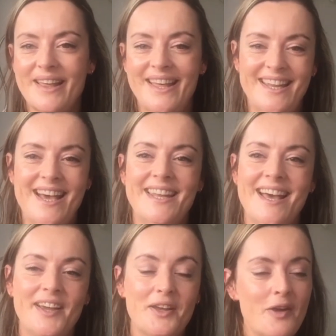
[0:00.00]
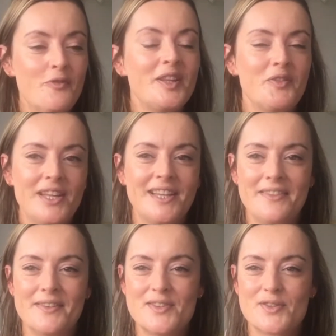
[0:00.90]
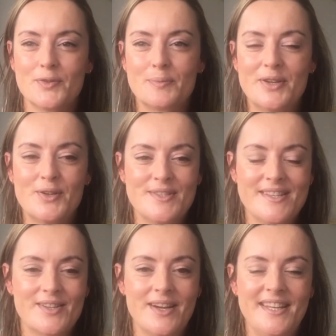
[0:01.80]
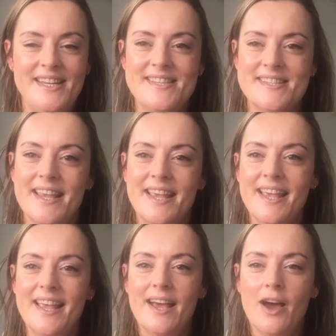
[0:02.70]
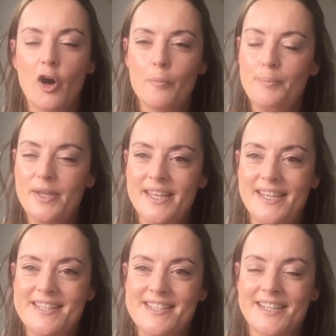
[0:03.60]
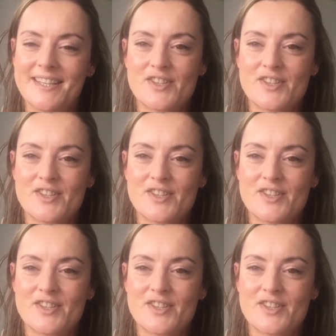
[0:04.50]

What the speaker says: And I really, really like this song because it's got a nice upbeat ending.